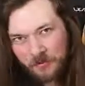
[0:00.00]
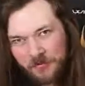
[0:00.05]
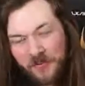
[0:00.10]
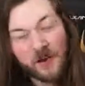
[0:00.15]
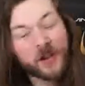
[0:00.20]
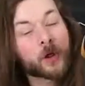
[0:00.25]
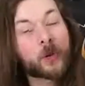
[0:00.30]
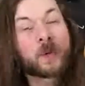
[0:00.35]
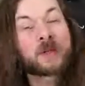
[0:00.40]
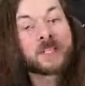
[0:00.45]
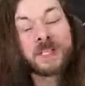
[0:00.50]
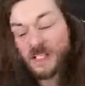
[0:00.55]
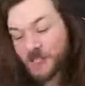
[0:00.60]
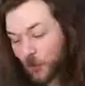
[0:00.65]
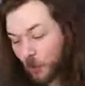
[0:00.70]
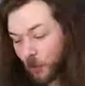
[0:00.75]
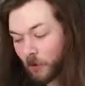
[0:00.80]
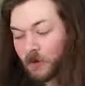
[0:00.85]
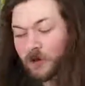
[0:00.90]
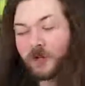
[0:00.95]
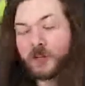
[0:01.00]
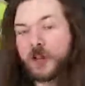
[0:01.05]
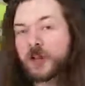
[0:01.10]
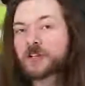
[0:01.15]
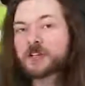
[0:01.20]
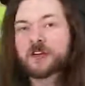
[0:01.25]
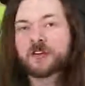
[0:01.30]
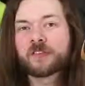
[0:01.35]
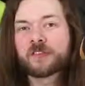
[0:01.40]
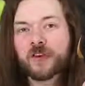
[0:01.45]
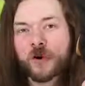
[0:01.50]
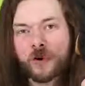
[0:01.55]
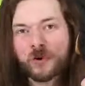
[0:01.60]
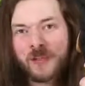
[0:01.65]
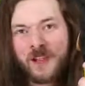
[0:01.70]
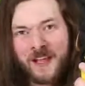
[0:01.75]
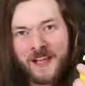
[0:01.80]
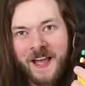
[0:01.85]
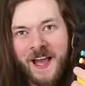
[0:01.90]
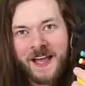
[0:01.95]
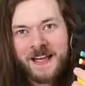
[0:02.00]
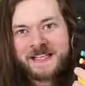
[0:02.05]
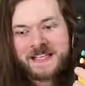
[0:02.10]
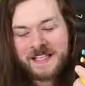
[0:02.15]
Follow a tutorial on your phone like I